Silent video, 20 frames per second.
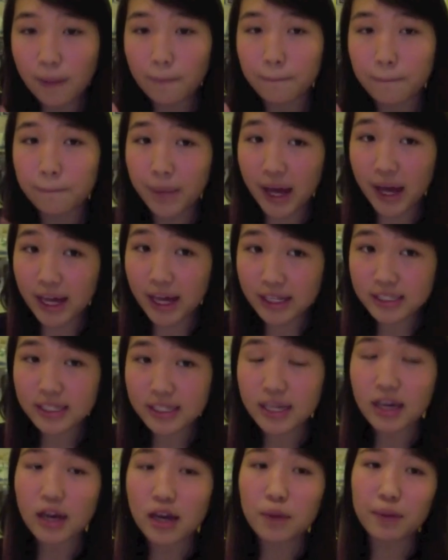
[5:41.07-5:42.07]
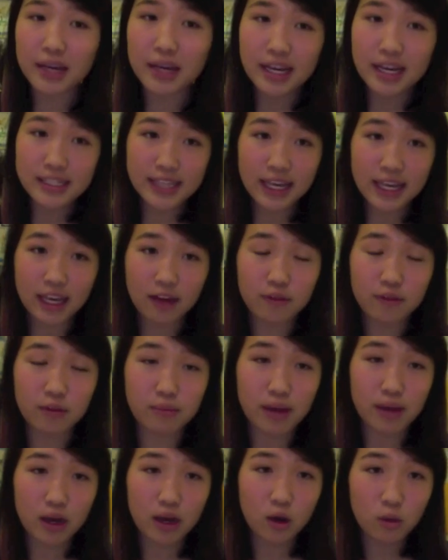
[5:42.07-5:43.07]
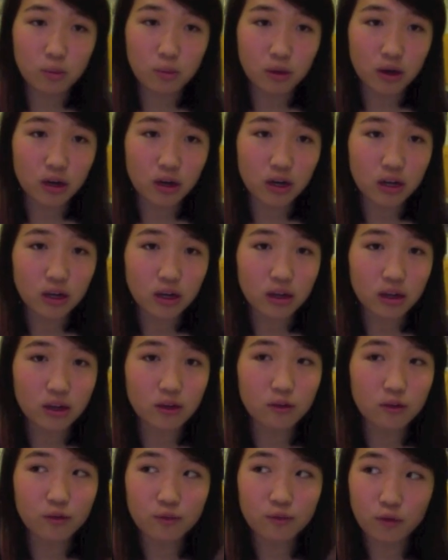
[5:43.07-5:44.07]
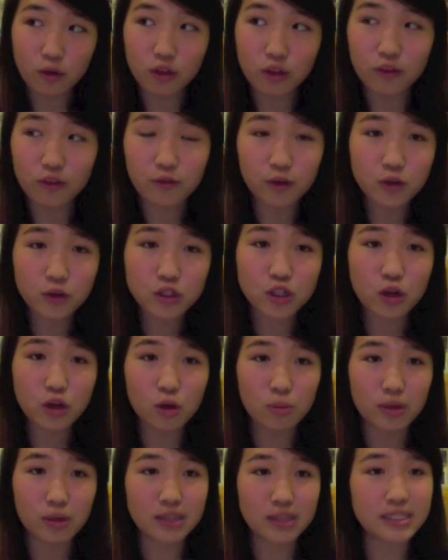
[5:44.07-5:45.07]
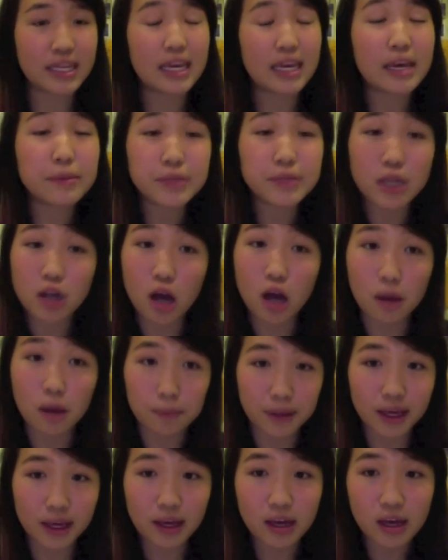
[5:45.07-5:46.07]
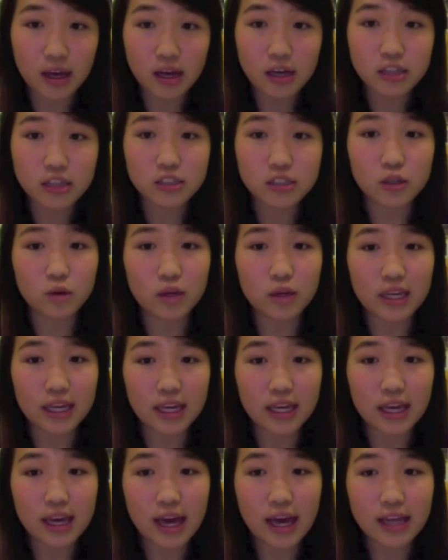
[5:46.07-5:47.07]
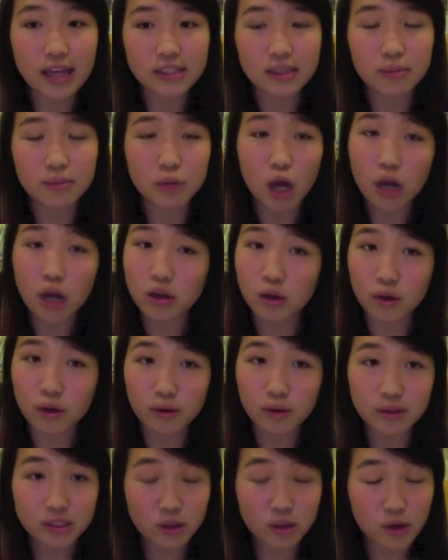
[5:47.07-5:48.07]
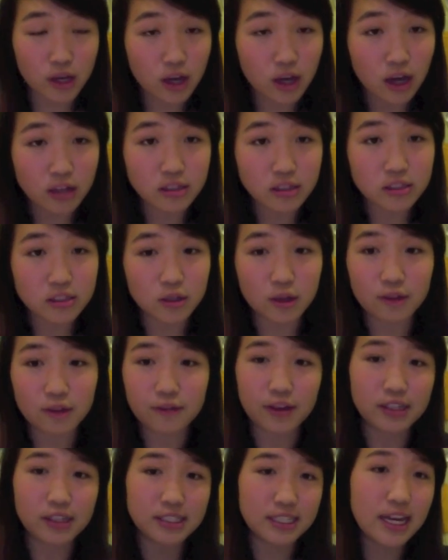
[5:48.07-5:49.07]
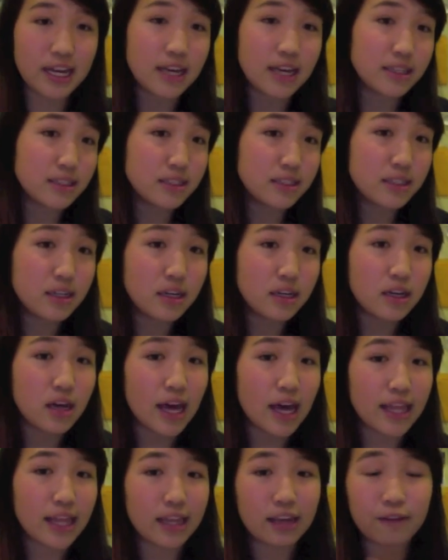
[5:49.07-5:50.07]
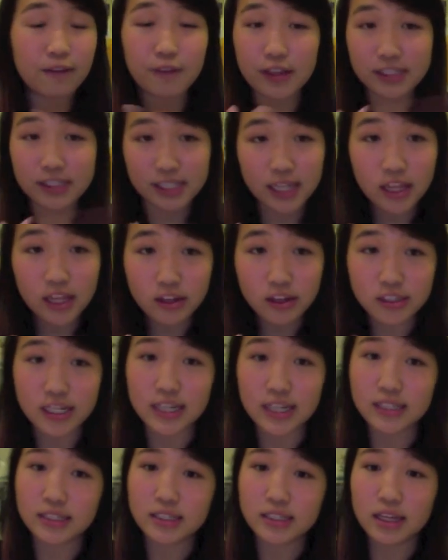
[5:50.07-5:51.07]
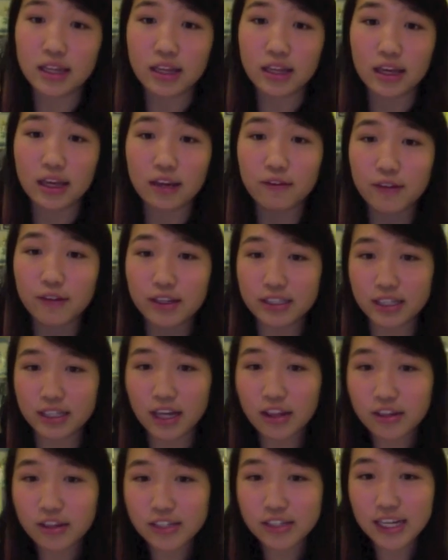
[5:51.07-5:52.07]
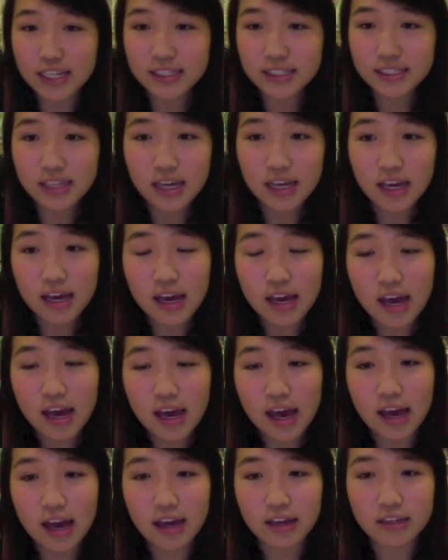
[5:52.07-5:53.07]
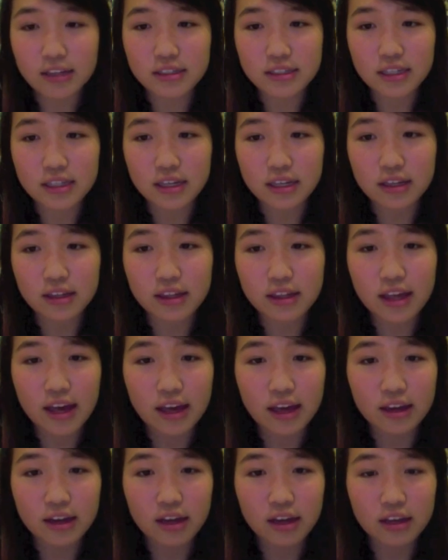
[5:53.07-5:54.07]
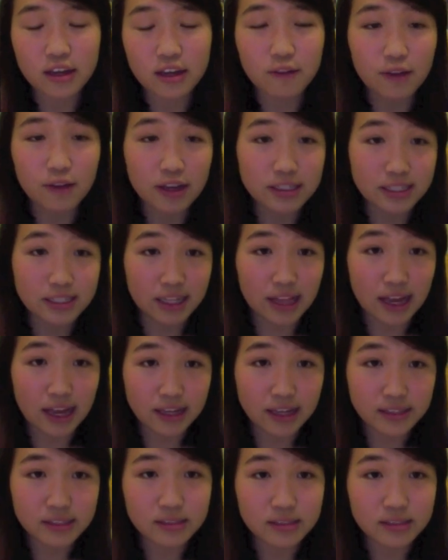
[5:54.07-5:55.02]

but because I gave him my homework, for the future homeworks he keeps on copying. So he ends up not knowing what's going on. So he fails a test, and then he fails another test, and then he fails another test, and then he fails the class.